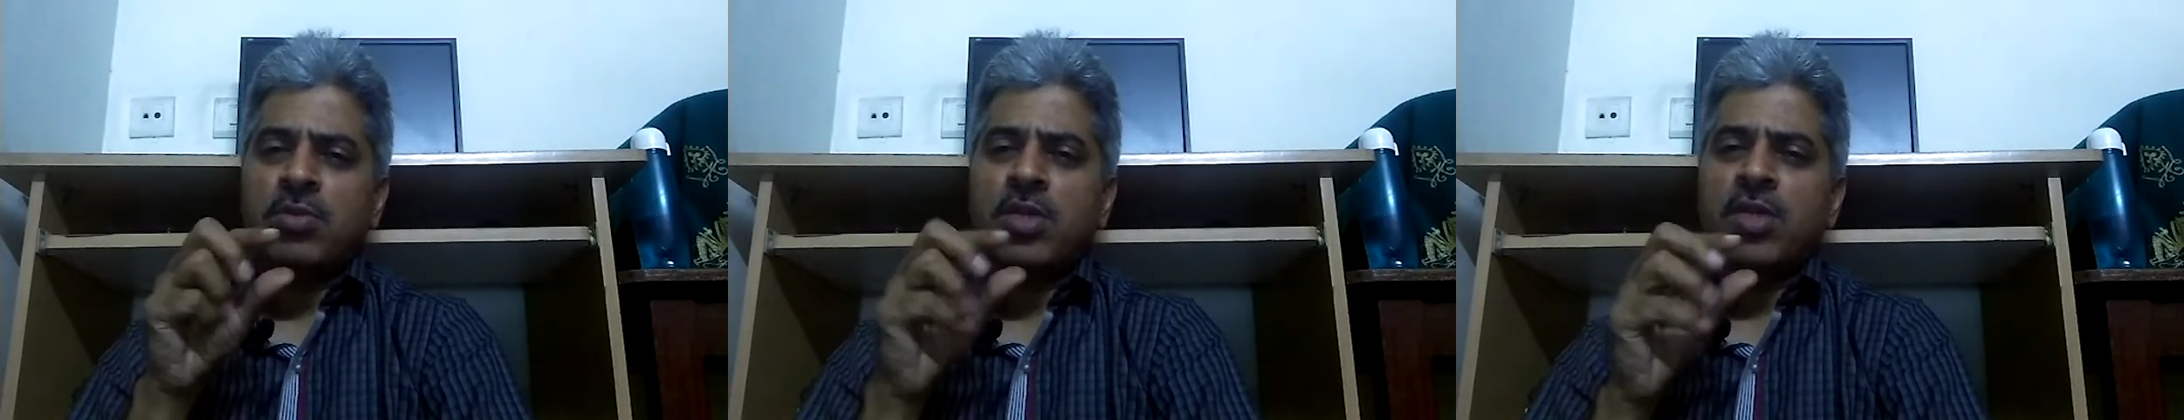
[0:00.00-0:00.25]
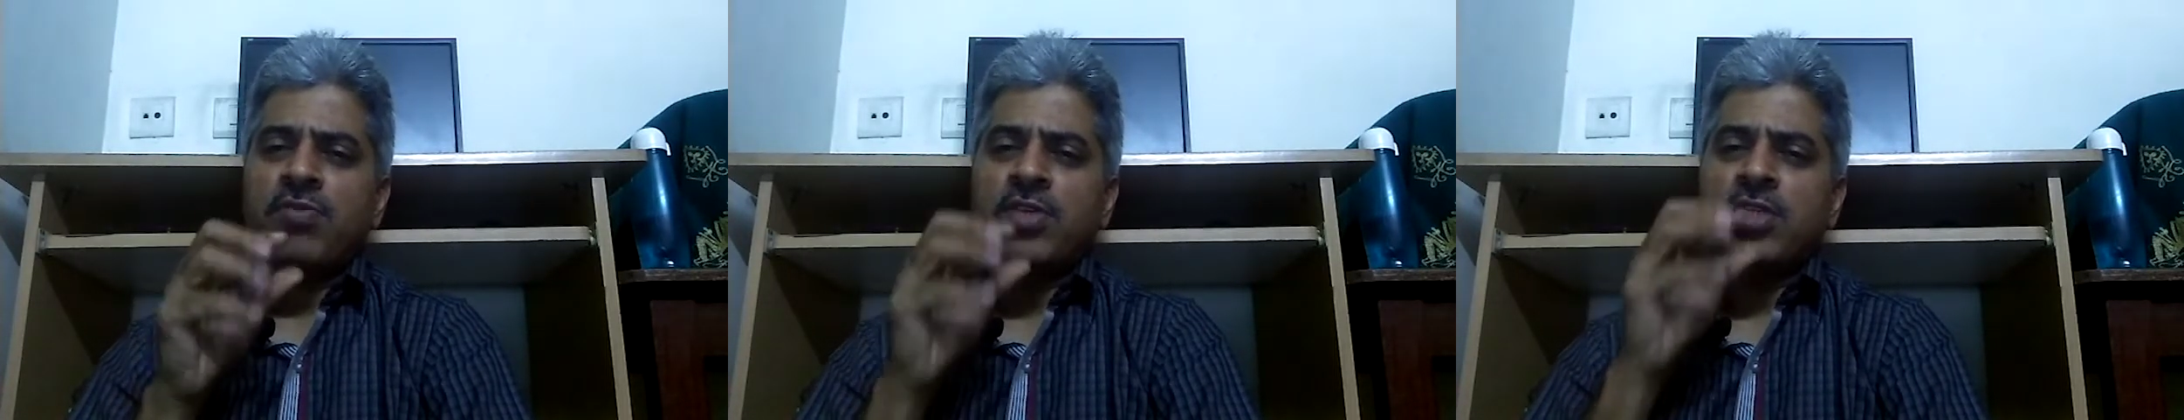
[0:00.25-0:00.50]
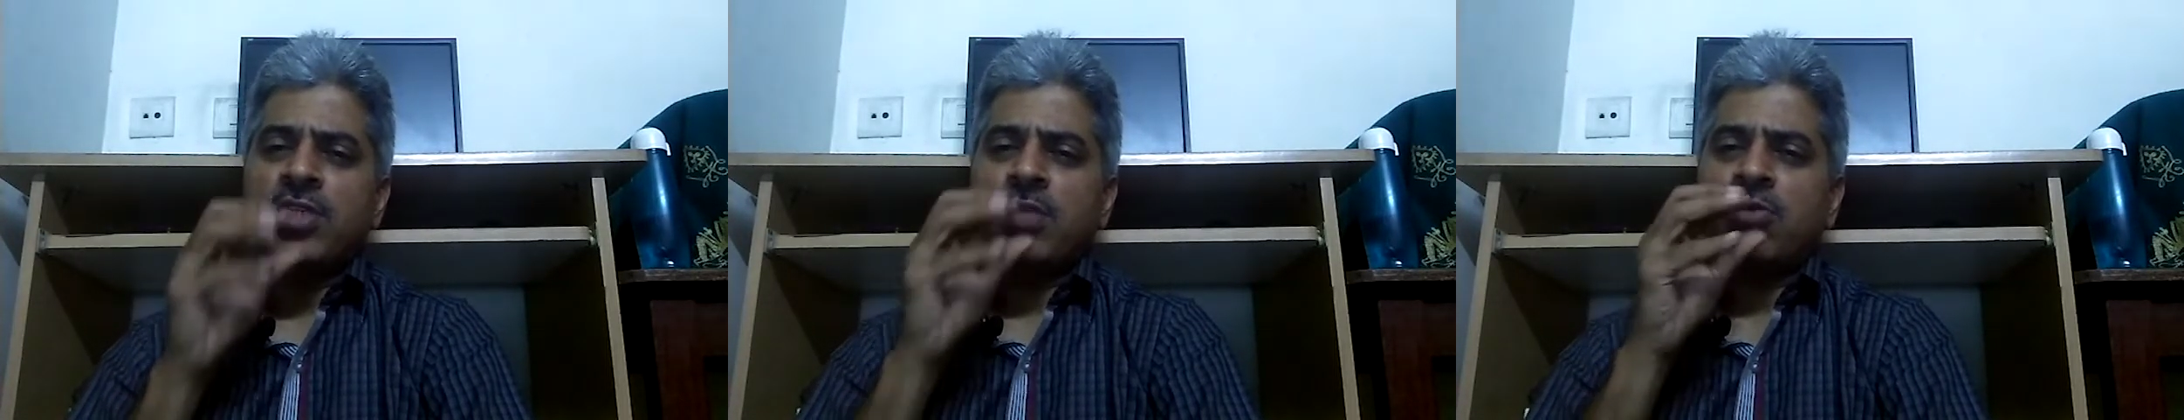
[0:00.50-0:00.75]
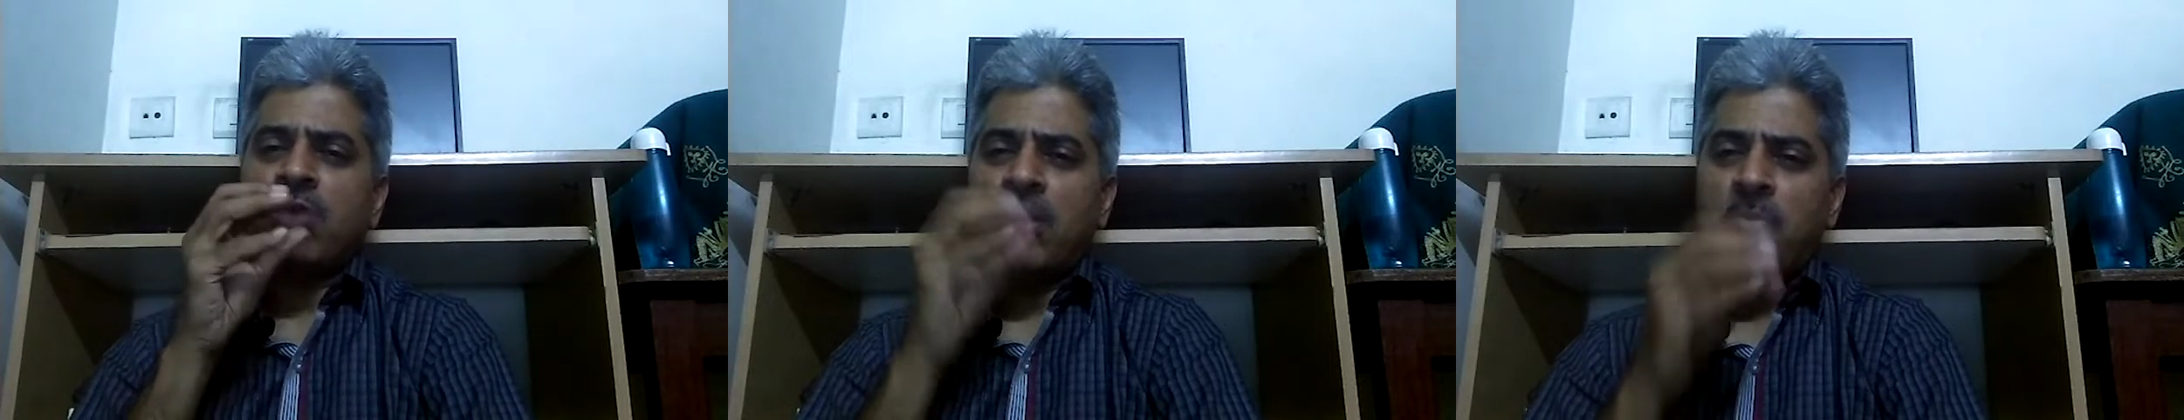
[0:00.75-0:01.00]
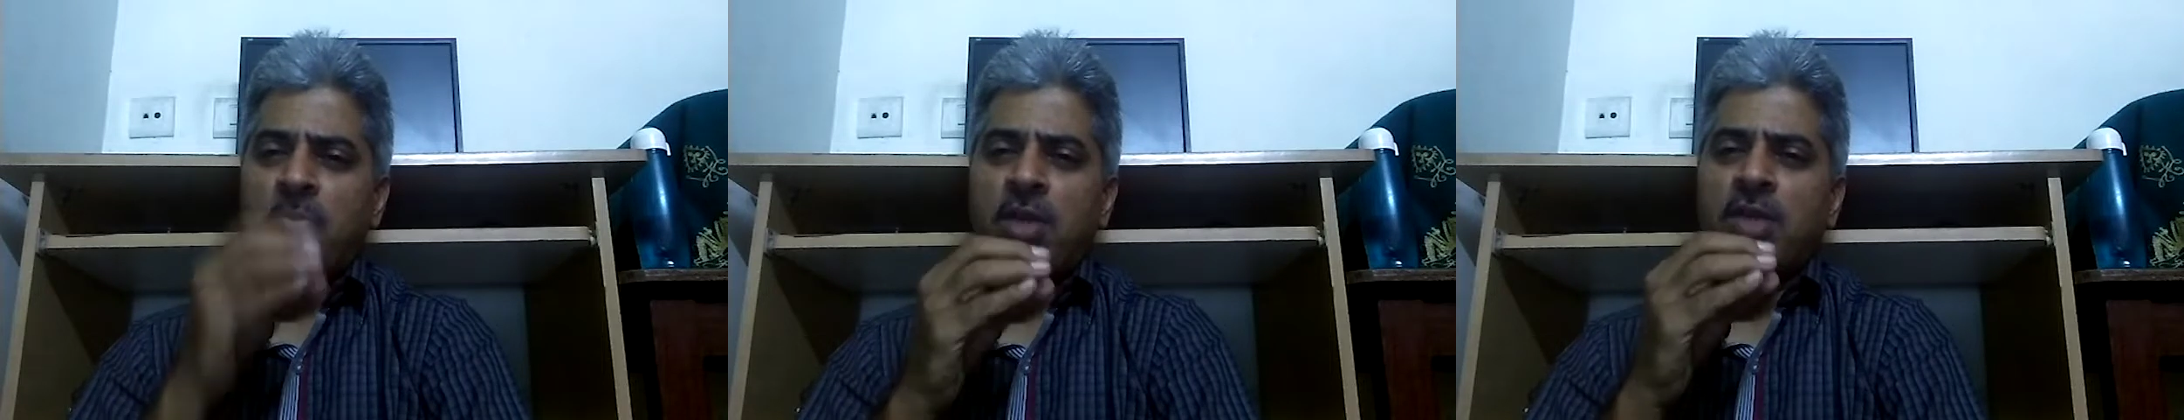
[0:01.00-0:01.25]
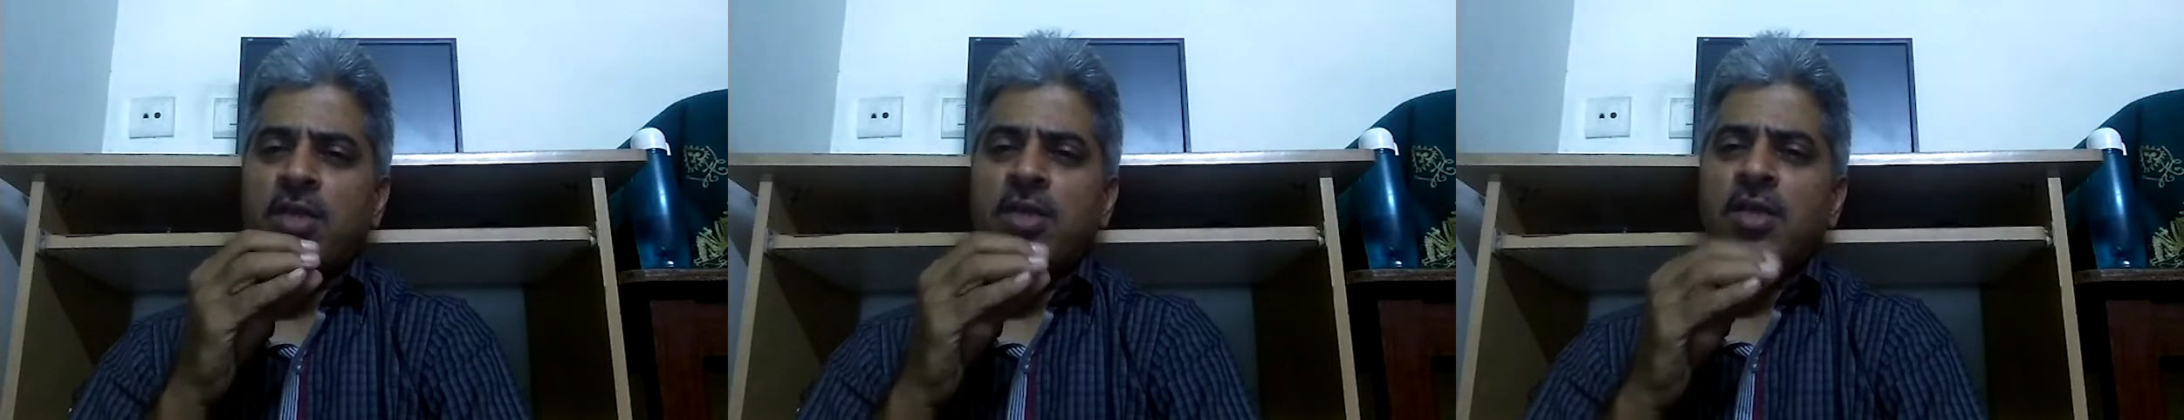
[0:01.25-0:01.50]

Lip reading: and if he is able to apply,